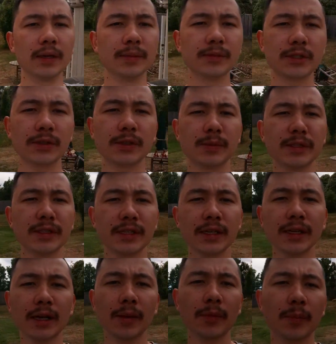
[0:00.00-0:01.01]
So it's been
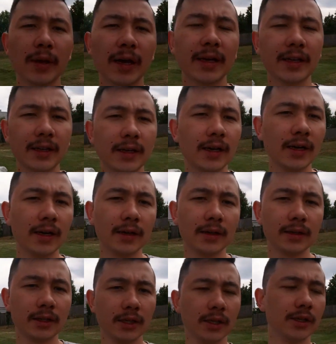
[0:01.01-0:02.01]
sitting up the back here
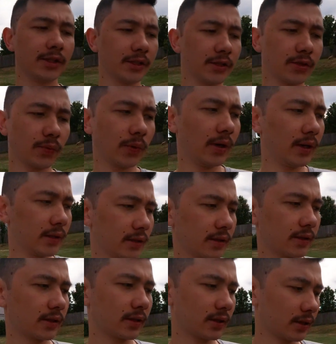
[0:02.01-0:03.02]
just
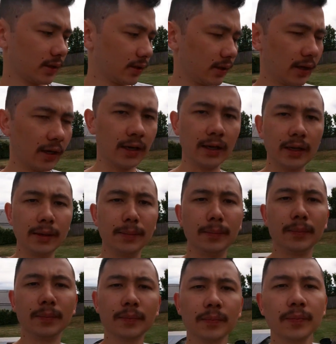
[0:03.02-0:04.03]
whilst
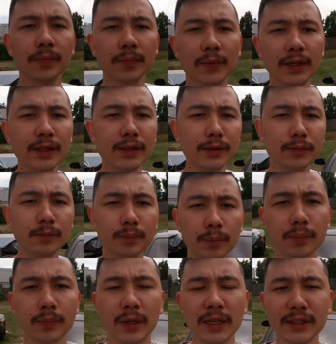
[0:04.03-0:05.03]
the
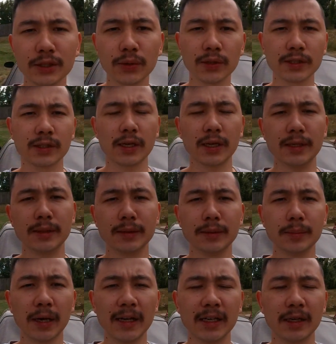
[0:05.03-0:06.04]
intercooler's
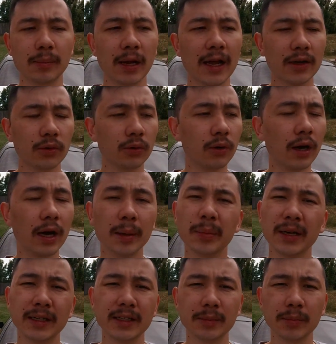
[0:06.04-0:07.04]
getting painted black, or I
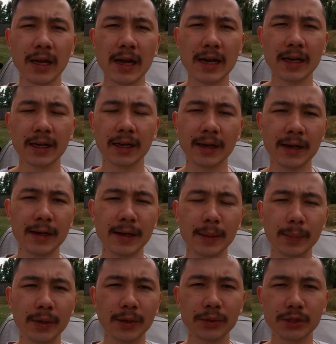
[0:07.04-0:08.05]
painted it black.
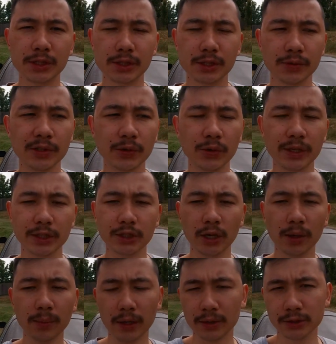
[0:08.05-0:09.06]
It was just a real quick
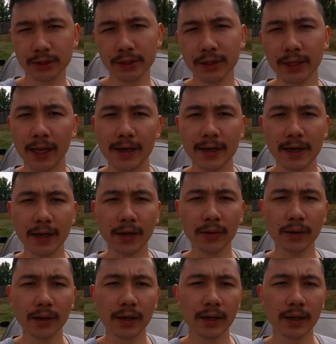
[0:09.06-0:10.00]
job. I'll show you that now.